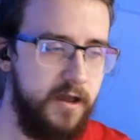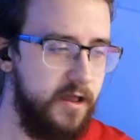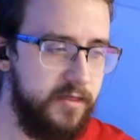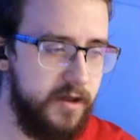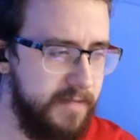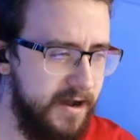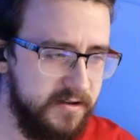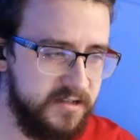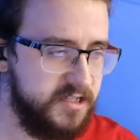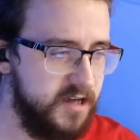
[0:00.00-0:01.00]
the amount of
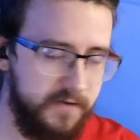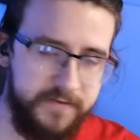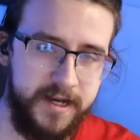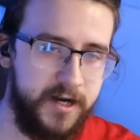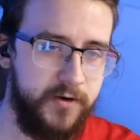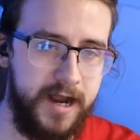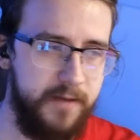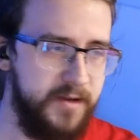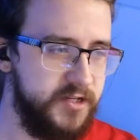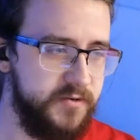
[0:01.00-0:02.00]
stuff they cram
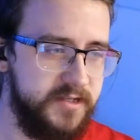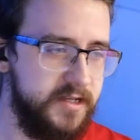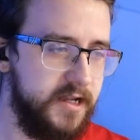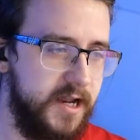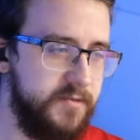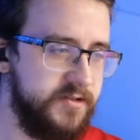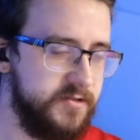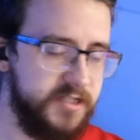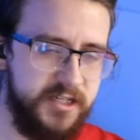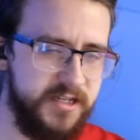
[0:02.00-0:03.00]
into a single episode is
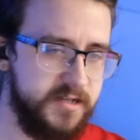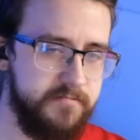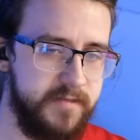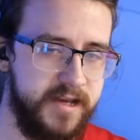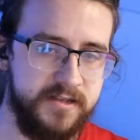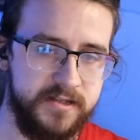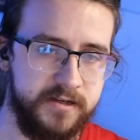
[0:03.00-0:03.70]
just amazing.